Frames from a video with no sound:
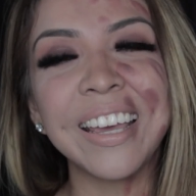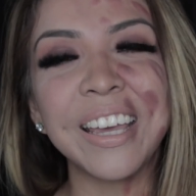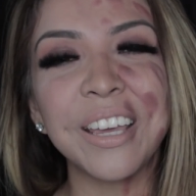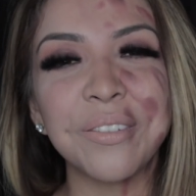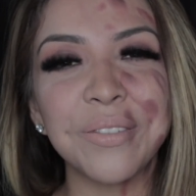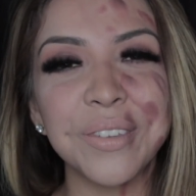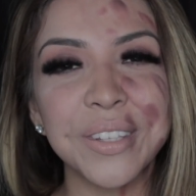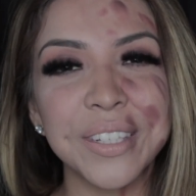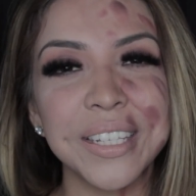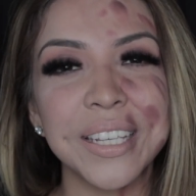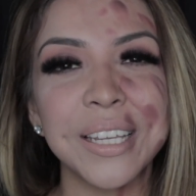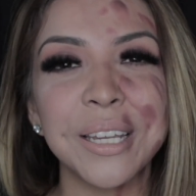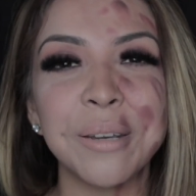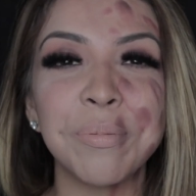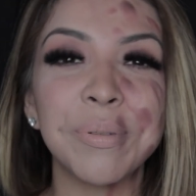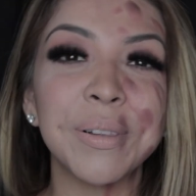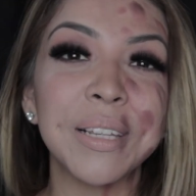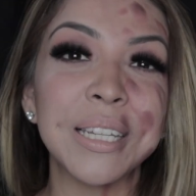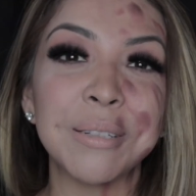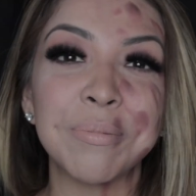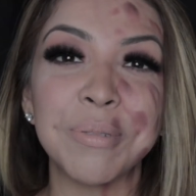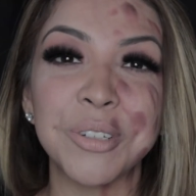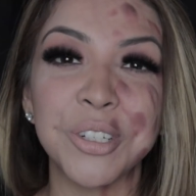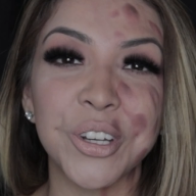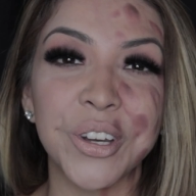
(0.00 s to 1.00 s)
If you did,
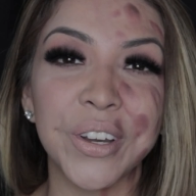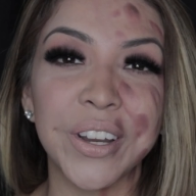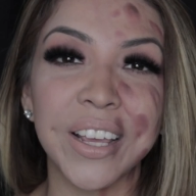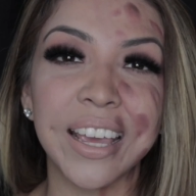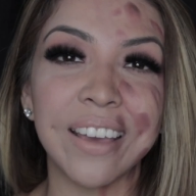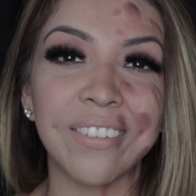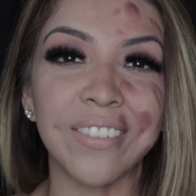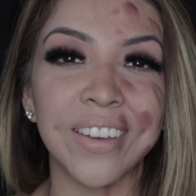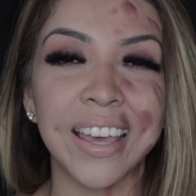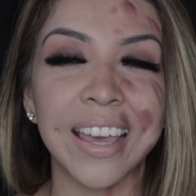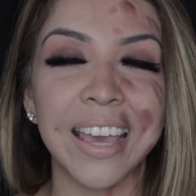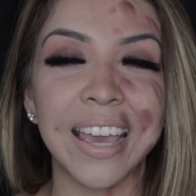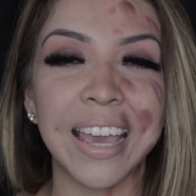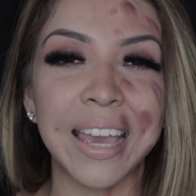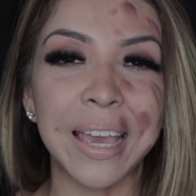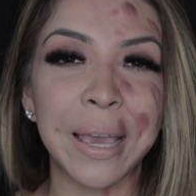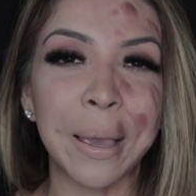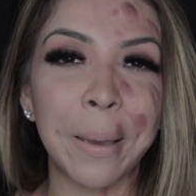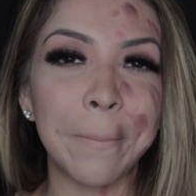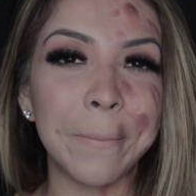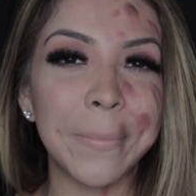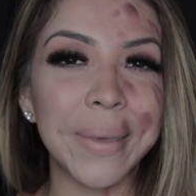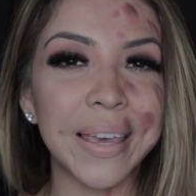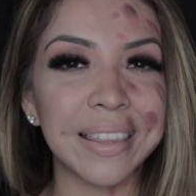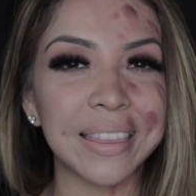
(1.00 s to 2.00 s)
please be sure to give it a
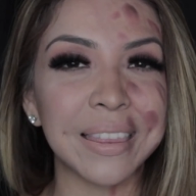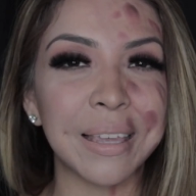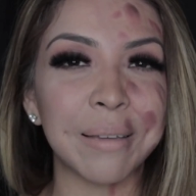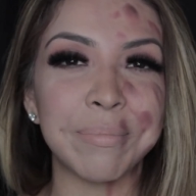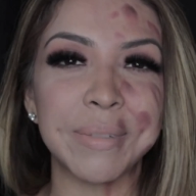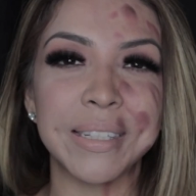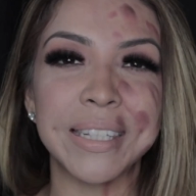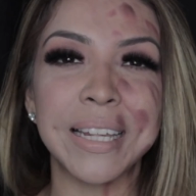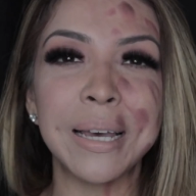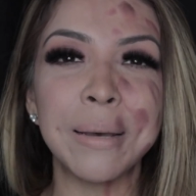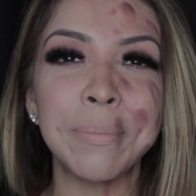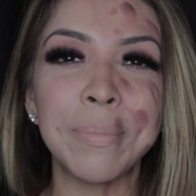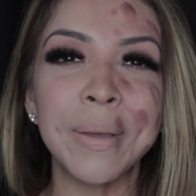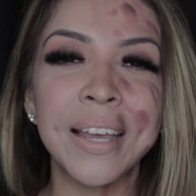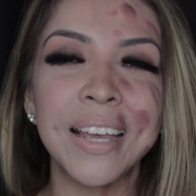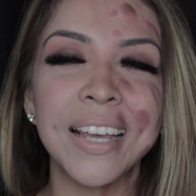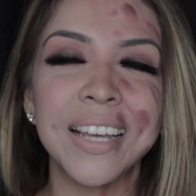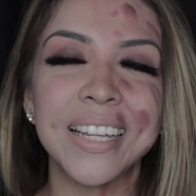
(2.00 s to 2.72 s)
big thumbs up.